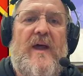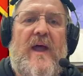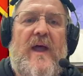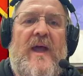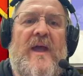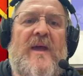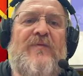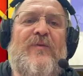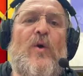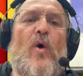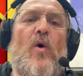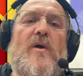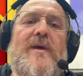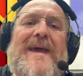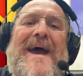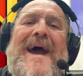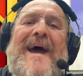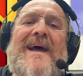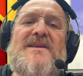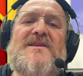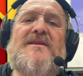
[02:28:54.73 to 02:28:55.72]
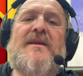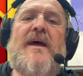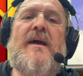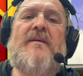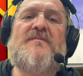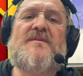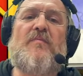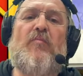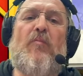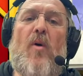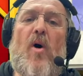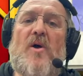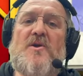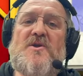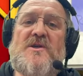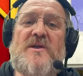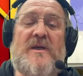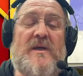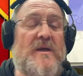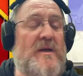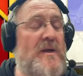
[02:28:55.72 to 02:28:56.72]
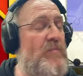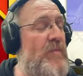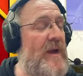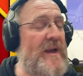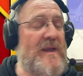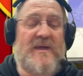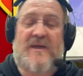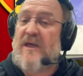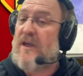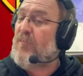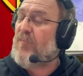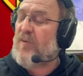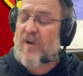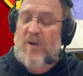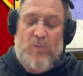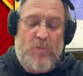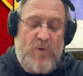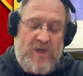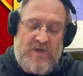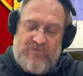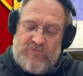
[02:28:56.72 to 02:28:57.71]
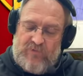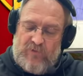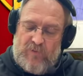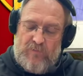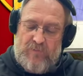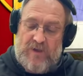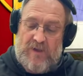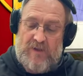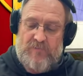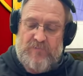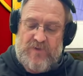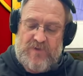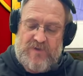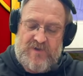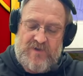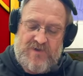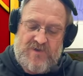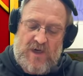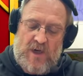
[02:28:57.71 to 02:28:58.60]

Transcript: If your cat's named Mochi, you better keep it away from me, because